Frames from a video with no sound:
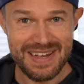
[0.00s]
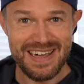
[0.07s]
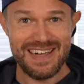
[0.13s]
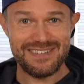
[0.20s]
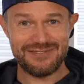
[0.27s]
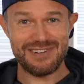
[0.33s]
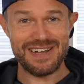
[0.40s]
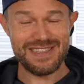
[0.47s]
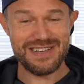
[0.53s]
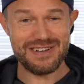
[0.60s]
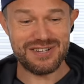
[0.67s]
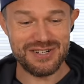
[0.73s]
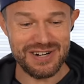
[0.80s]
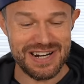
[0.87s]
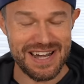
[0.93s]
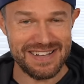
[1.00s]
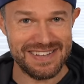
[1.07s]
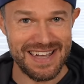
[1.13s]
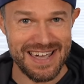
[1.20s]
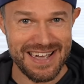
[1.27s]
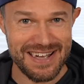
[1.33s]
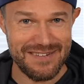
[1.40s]
It's great that you're joining us
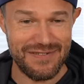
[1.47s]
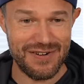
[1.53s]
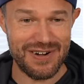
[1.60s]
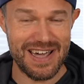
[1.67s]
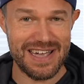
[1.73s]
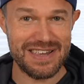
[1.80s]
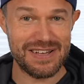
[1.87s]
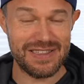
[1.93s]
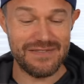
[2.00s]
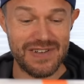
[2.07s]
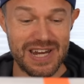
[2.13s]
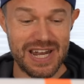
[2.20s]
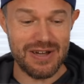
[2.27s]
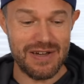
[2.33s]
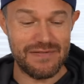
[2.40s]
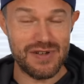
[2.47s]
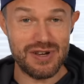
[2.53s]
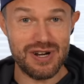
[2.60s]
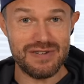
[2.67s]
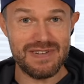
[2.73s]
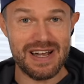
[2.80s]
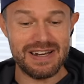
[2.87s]
here for another video. If you're
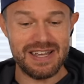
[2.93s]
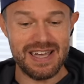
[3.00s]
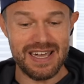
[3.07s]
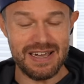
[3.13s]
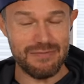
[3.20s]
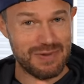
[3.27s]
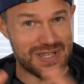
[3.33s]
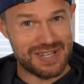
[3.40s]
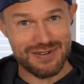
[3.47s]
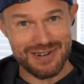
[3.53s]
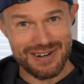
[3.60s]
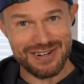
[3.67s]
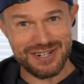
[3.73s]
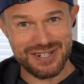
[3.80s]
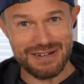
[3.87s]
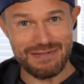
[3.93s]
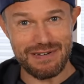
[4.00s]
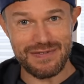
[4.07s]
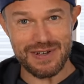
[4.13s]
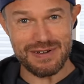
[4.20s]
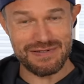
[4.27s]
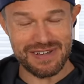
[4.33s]
new around here, we do a lot of shoe
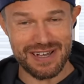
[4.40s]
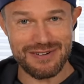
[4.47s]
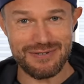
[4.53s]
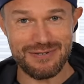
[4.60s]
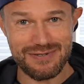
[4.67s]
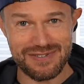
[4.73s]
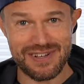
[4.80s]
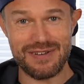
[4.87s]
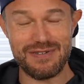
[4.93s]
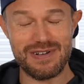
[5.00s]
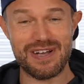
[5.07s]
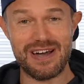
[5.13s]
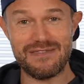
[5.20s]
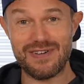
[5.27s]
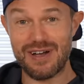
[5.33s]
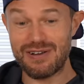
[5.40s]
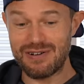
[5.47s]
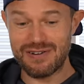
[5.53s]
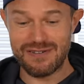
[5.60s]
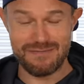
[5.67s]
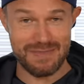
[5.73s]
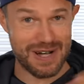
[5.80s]
reviews and also cover a
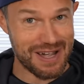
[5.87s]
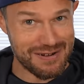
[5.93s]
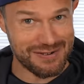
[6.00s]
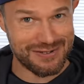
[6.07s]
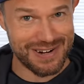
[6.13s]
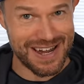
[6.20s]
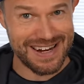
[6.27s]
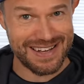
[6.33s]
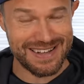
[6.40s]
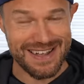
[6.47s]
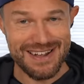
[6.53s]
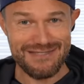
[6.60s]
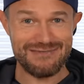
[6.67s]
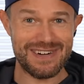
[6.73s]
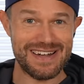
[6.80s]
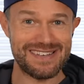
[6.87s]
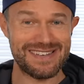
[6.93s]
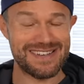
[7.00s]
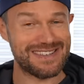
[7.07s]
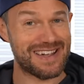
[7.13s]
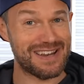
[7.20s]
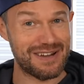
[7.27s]
lot of my own training,
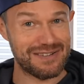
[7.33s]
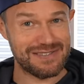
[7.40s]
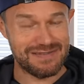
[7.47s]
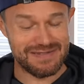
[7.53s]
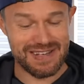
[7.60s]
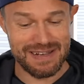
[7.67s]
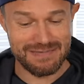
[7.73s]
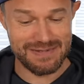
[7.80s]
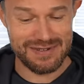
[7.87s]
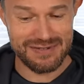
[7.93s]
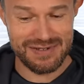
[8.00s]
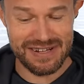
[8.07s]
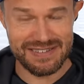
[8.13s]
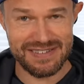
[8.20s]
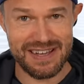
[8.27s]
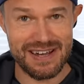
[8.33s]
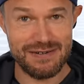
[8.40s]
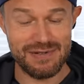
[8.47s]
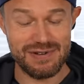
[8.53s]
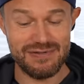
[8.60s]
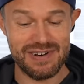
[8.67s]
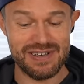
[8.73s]
races, and lots of tips and tricks to help
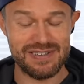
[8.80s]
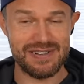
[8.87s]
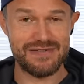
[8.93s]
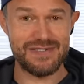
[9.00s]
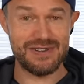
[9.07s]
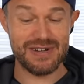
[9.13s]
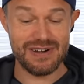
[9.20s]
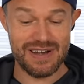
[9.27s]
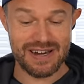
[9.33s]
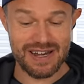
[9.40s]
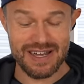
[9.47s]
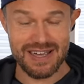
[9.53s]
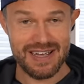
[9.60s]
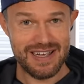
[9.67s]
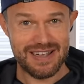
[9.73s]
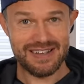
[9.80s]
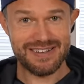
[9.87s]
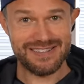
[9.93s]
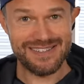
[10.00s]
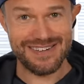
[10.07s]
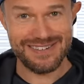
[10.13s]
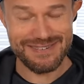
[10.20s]
with your running. So if you're new around here,
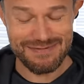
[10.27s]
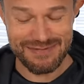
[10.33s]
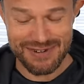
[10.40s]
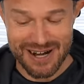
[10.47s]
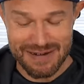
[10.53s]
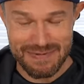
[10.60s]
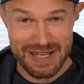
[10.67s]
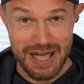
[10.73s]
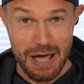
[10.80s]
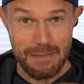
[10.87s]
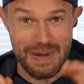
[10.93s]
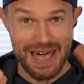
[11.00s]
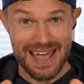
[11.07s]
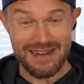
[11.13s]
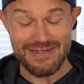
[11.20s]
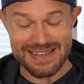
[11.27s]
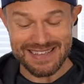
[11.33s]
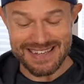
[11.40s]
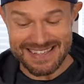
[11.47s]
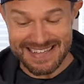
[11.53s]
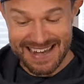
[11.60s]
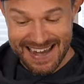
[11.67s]
consider subscribing. But anyway,
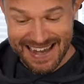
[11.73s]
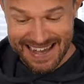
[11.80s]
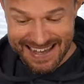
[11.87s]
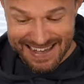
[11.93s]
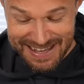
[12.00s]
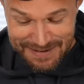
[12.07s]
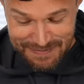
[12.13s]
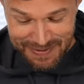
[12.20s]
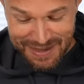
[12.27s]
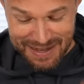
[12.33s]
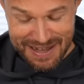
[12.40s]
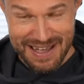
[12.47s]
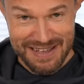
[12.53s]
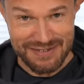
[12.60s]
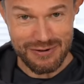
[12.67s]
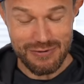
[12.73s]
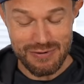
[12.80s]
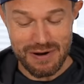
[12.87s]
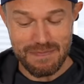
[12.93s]
today, it's all